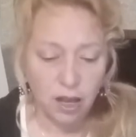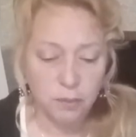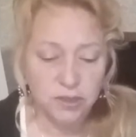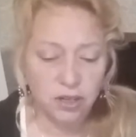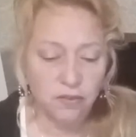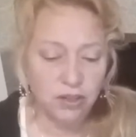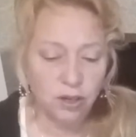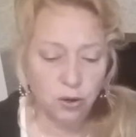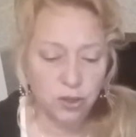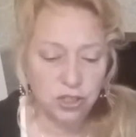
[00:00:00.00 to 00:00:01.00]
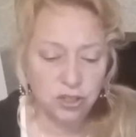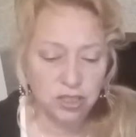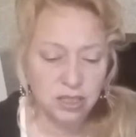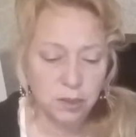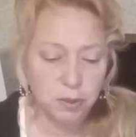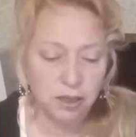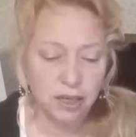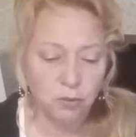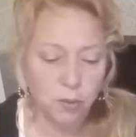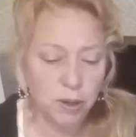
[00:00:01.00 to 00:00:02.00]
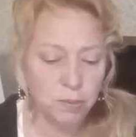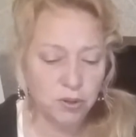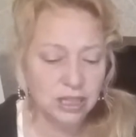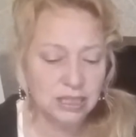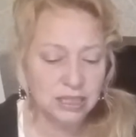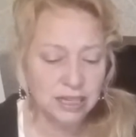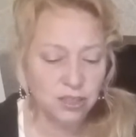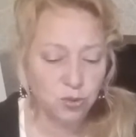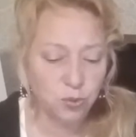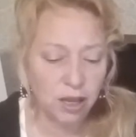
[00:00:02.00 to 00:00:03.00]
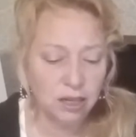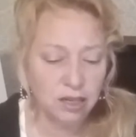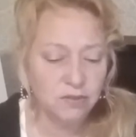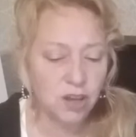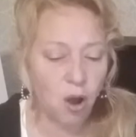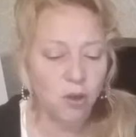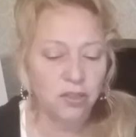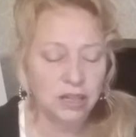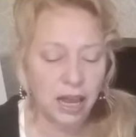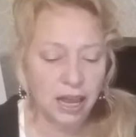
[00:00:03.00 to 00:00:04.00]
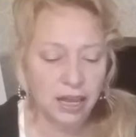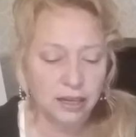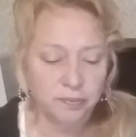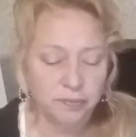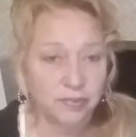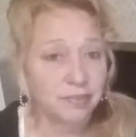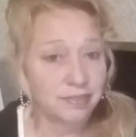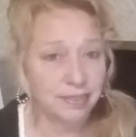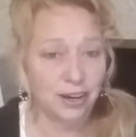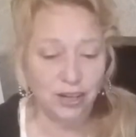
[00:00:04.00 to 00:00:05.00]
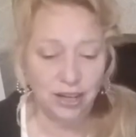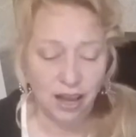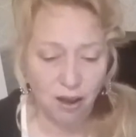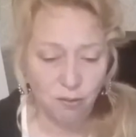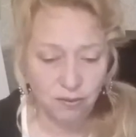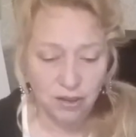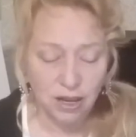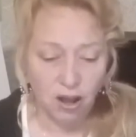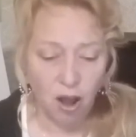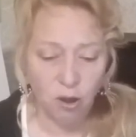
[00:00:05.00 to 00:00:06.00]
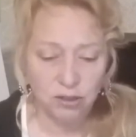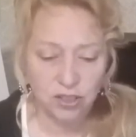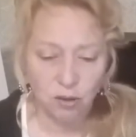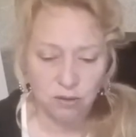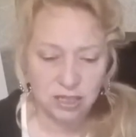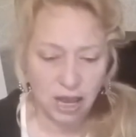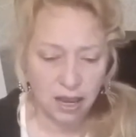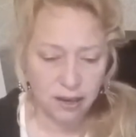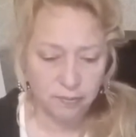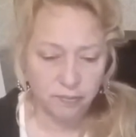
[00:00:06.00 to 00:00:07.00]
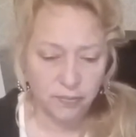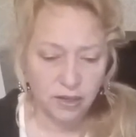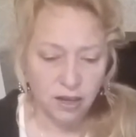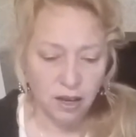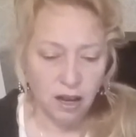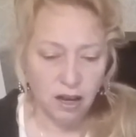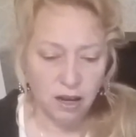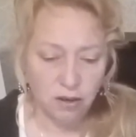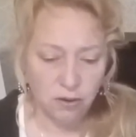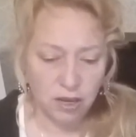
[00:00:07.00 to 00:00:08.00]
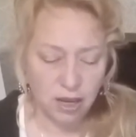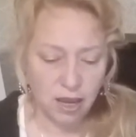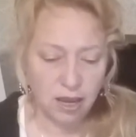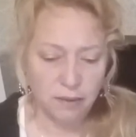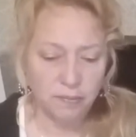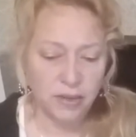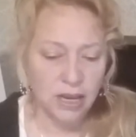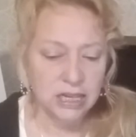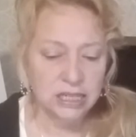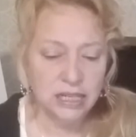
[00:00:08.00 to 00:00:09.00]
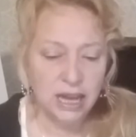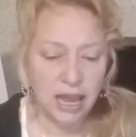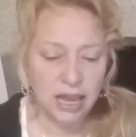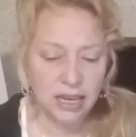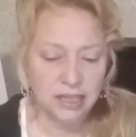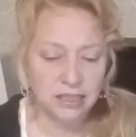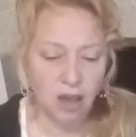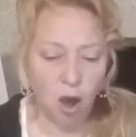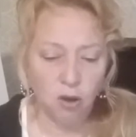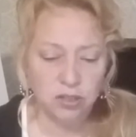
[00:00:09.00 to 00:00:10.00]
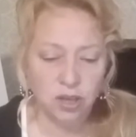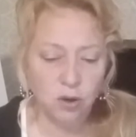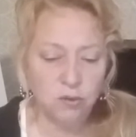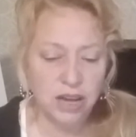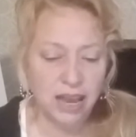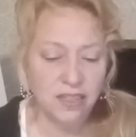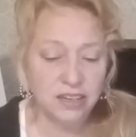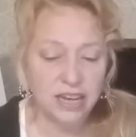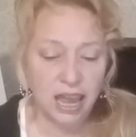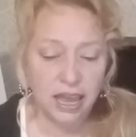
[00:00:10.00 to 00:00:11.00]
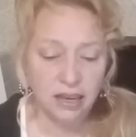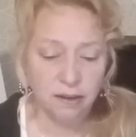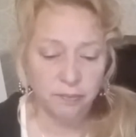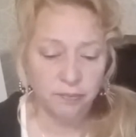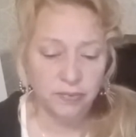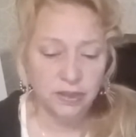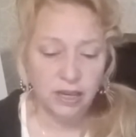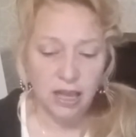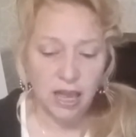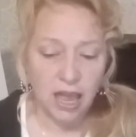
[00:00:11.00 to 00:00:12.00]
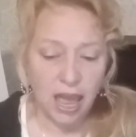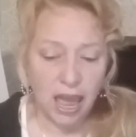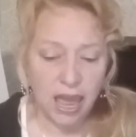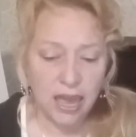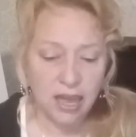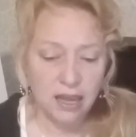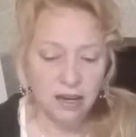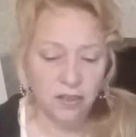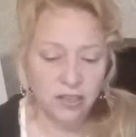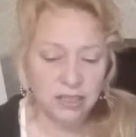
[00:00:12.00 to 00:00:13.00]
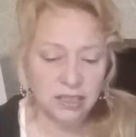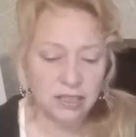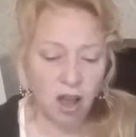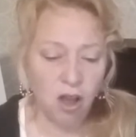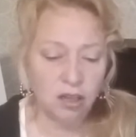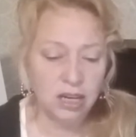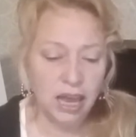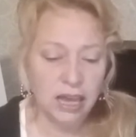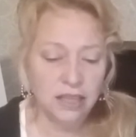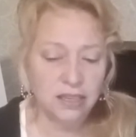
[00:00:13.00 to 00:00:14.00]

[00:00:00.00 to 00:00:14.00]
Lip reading: Observing Christians typically remember deceased relatives on the day. There you go. All Souls Day. Okay. Today is also Day of the Dead. And this is a holiday